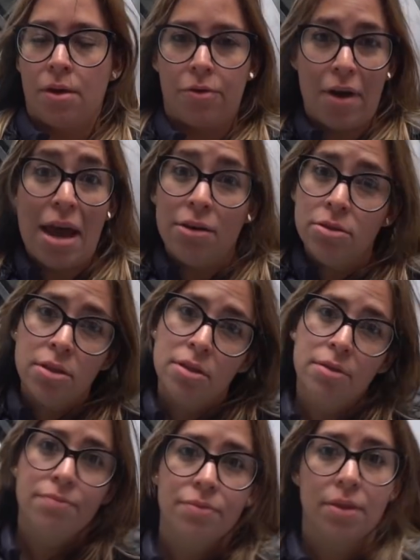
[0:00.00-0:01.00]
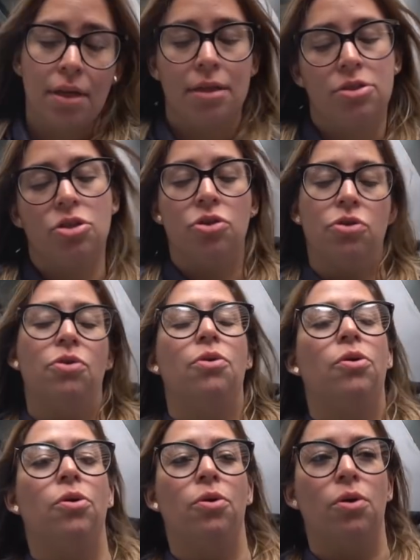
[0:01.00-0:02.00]
ground to
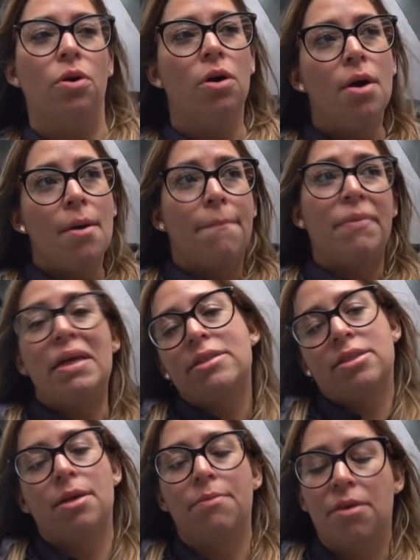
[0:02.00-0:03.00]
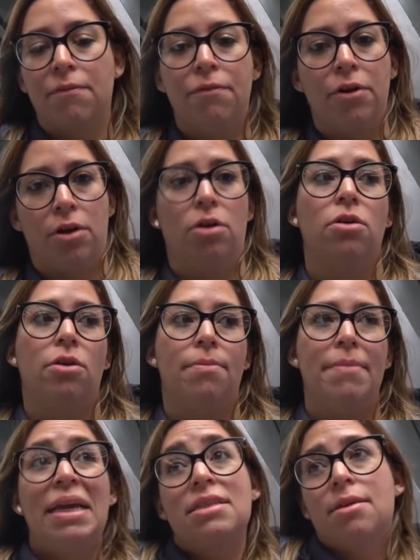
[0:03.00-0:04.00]
build something for or
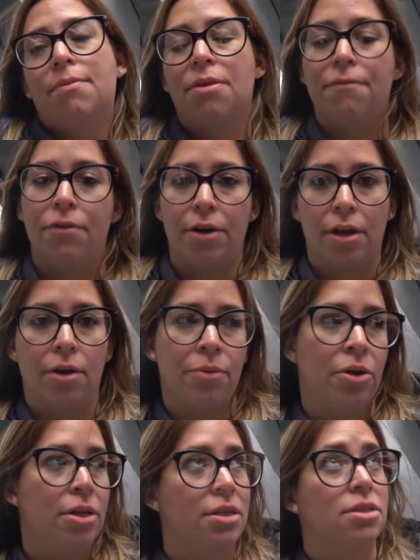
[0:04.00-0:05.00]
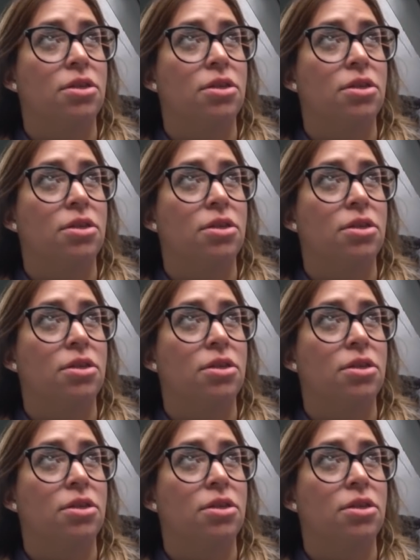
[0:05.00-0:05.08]
make something for the community.